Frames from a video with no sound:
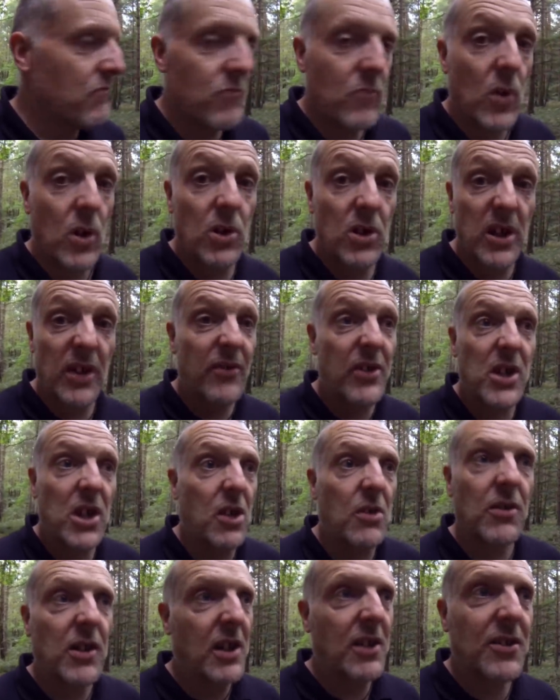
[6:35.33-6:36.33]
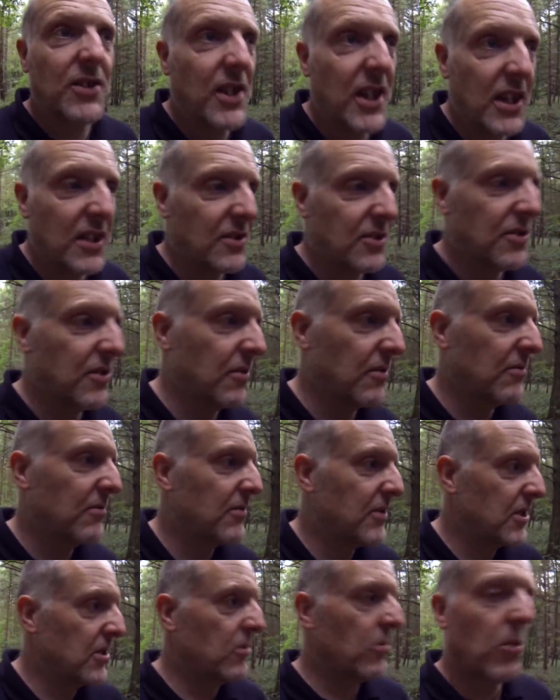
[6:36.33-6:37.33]
Well, you never know these days, do you?
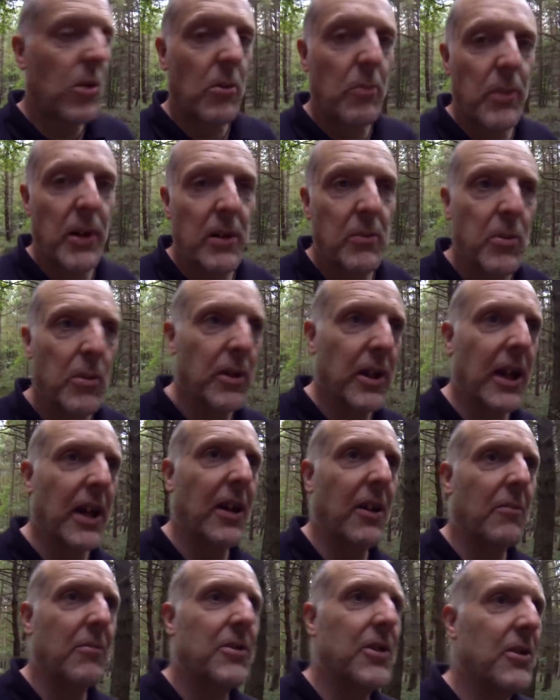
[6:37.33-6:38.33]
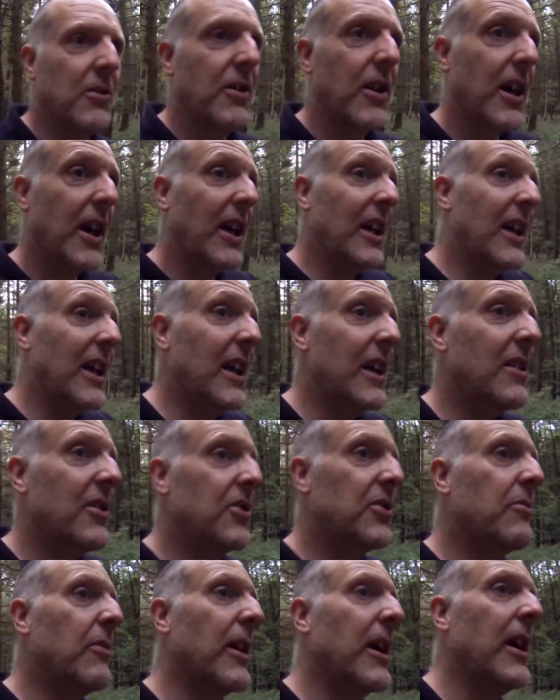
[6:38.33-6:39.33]
I don't know what people get up to. Ellie,
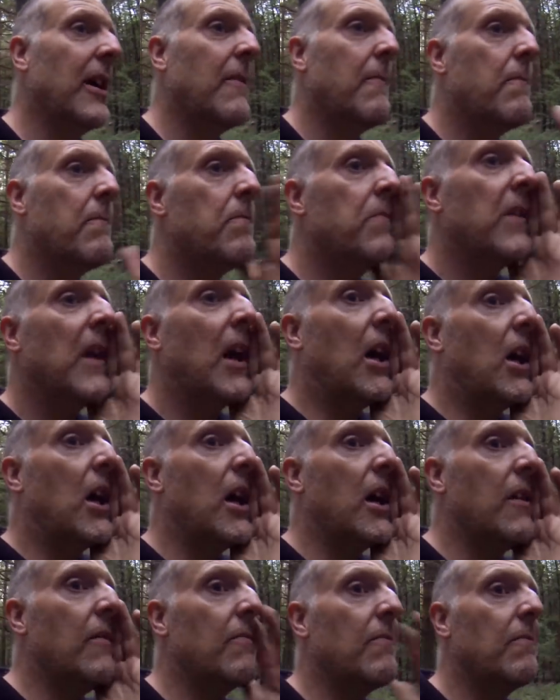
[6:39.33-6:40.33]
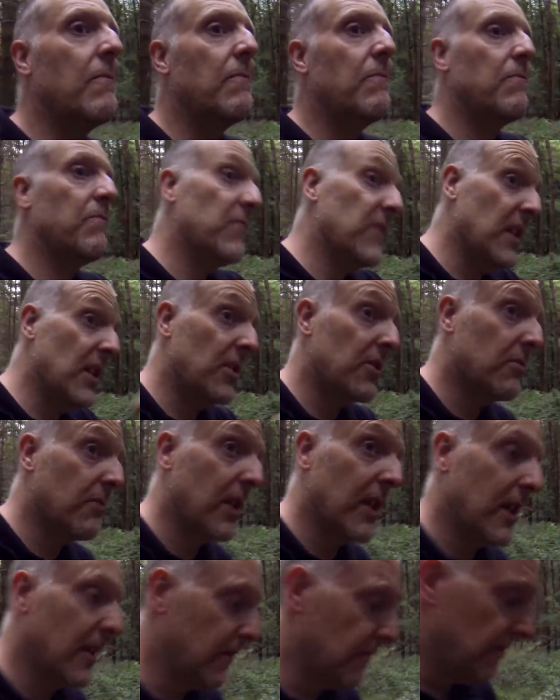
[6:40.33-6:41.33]
this way. Ellie! This
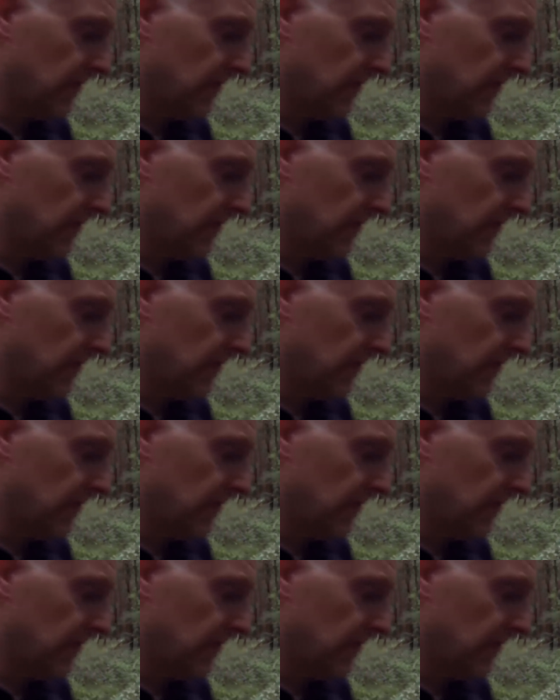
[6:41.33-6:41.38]
way.